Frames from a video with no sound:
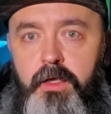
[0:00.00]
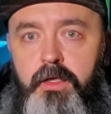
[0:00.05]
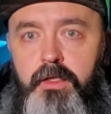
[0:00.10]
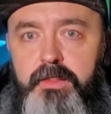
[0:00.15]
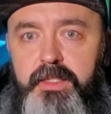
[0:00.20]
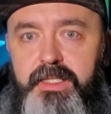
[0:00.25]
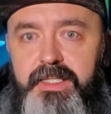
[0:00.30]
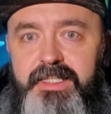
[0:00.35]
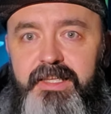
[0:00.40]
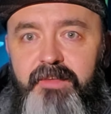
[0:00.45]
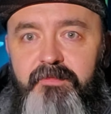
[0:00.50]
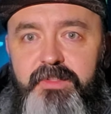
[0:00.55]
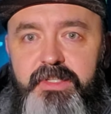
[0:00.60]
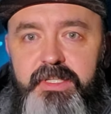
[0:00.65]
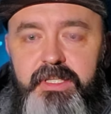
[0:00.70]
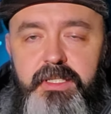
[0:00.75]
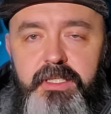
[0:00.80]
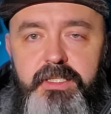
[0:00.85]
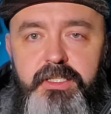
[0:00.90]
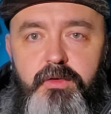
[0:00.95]
the
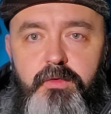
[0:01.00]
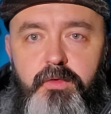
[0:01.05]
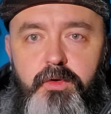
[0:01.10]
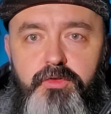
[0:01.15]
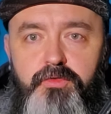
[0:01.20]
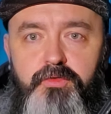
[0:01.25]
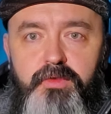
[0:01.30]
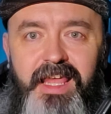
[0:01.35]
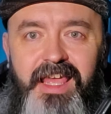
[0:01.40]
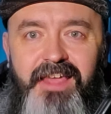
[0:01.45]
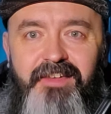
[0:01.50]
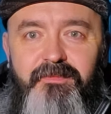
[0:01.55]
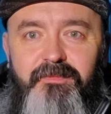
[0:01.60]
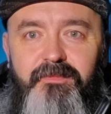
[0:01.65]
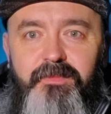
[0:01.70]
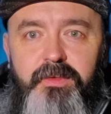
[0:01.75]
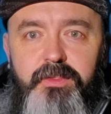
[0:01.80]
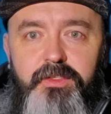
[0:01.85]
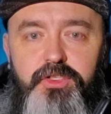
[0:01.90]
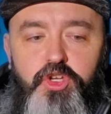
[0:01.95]
70-200
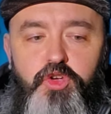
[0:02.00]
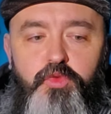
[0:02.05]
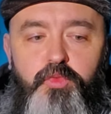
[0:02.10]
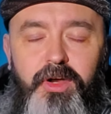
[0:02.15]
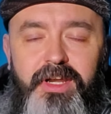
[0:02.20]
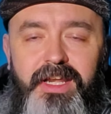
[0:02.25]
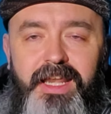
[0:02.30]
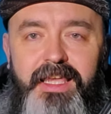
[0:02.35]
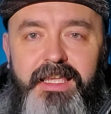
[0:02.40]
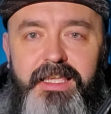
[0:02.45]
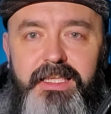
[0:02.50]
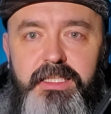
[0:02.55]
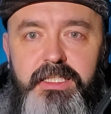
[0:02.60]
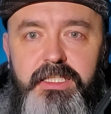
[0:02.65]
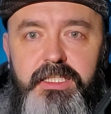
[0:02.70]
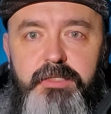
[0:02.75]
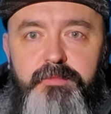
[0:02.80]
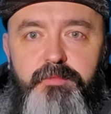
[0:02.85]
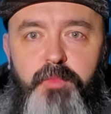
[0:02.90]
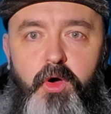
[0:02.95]
f2.8
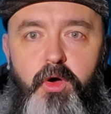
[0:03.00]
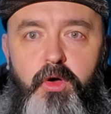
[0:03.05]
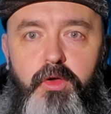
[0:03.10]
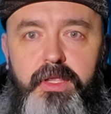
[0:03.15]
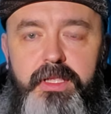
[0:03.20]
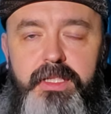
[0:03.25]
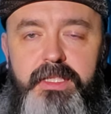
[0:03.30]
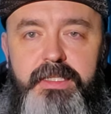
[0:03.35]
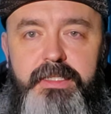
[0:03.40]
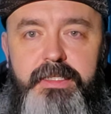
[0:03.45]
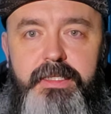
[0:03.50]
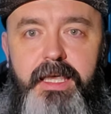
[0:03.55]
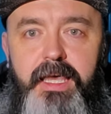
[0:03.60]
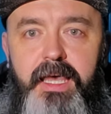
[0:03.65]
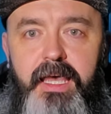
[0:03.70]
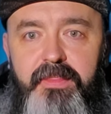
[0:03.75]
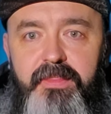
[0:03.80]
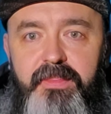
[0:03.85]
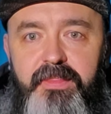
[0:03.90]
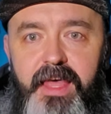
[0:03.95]
sport lens,
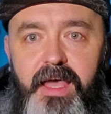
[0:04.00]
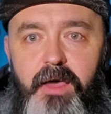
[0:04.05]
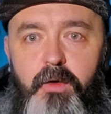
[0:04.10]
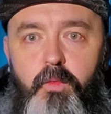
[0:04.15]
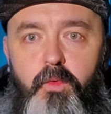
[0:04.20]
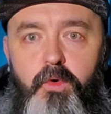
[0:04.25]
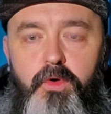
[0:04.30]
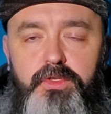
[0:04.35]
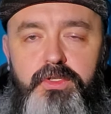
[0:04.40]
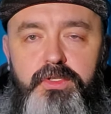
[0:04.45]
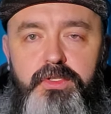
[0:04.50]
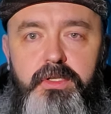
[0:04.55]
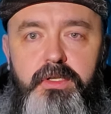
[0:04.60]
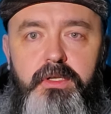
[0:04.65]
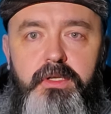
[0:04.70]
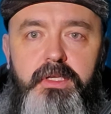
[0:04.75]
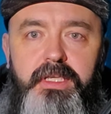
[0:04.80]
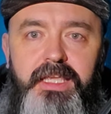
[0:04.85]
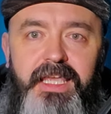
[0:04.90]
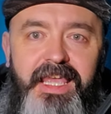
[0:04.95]
and that was,
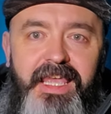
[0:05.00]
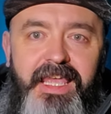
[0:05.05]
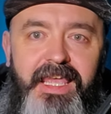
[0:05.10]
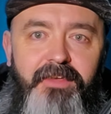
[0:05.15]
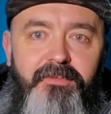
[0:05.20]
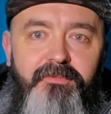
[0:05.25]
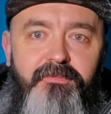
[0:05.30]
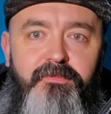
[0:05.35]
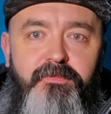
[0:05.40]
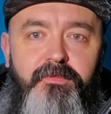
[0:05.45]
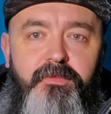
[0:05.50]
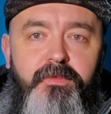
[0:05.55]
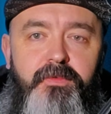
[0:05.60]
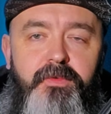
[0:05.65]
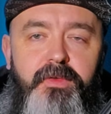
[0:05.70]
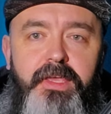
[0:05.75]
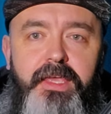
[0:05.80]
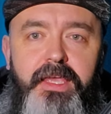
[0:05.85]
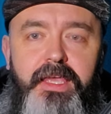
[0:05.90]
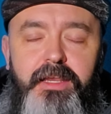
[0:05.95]
if
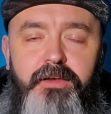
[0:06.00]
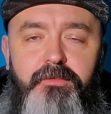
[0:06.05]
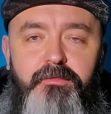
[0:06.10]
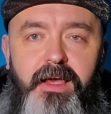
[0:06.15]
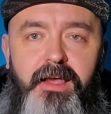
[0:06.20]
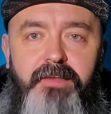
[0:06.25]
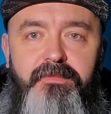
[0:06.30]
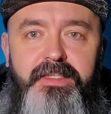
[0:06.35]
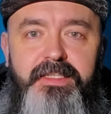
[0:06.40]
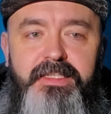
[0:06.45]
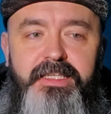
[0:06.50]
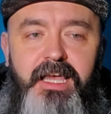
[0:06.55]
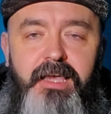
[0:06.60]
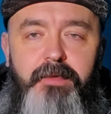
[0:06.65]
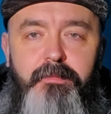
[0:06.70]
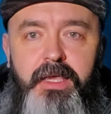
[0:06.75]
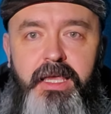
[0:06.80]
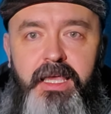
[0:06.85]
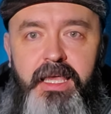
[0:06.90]
it arrived in time,